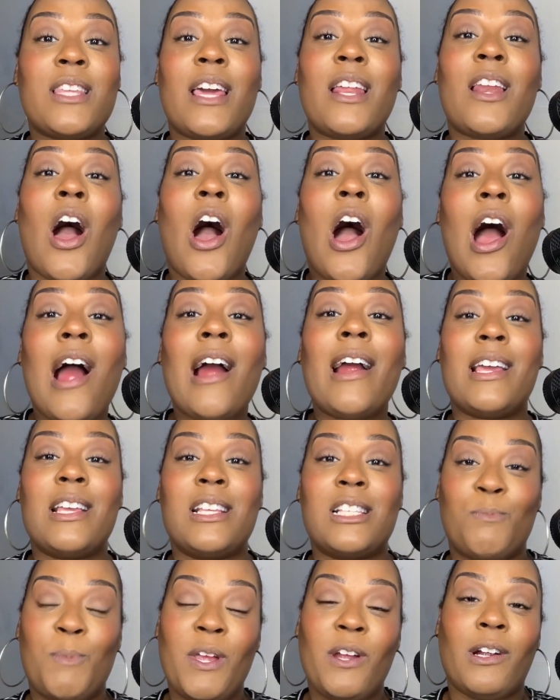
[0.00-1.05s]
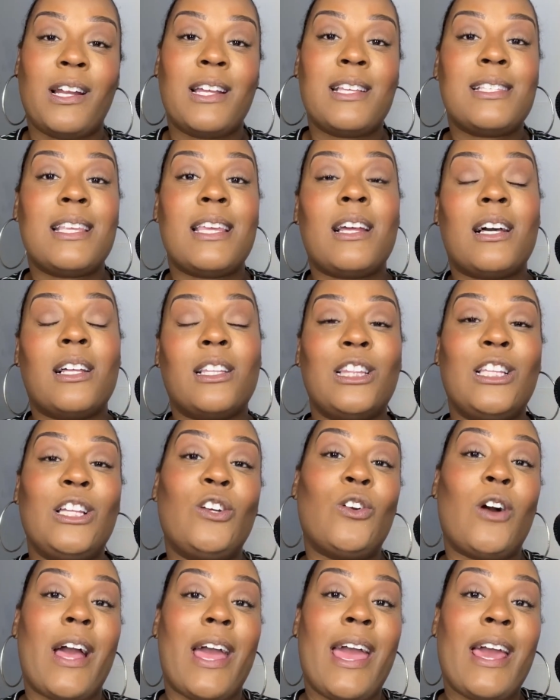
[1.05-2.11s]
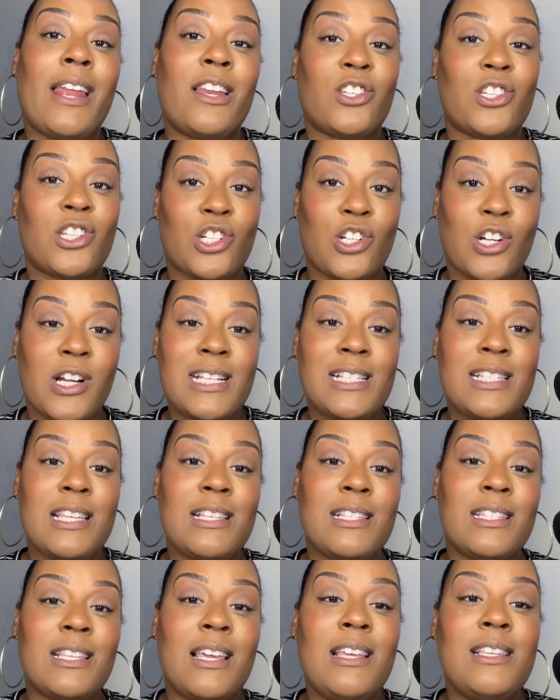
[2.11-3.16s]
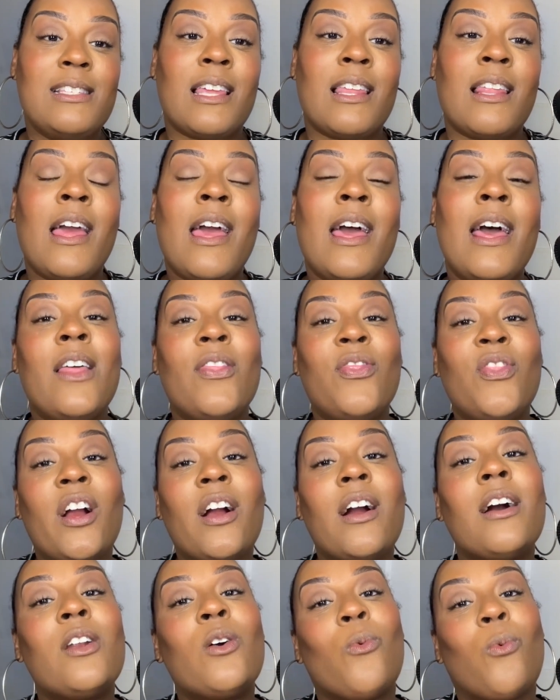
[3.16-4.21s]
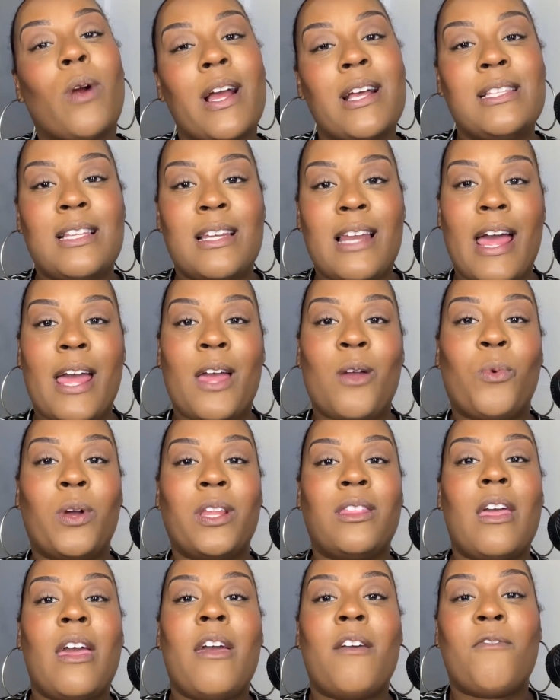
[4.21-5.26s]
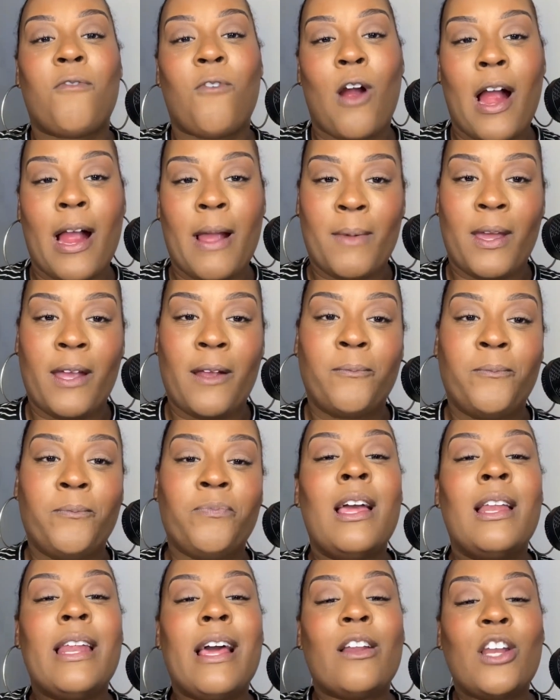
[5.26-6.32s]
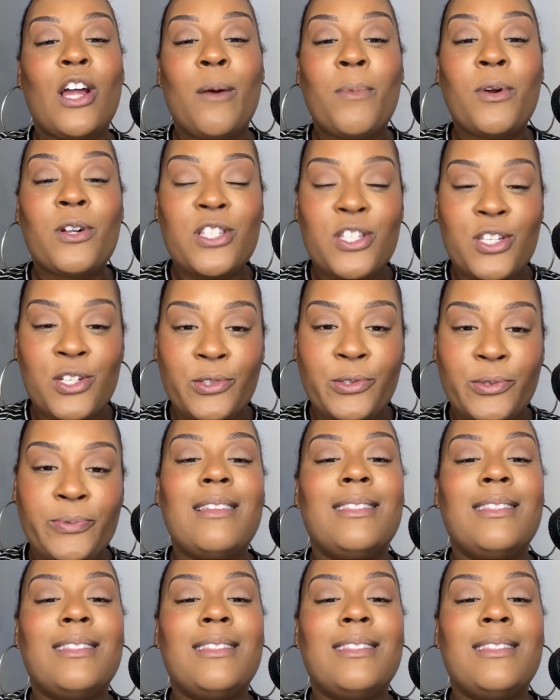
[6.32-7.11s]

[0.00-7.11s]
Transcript: that are experiencing a little added stress this season, they're going to resonate with that framing. Now, number 2,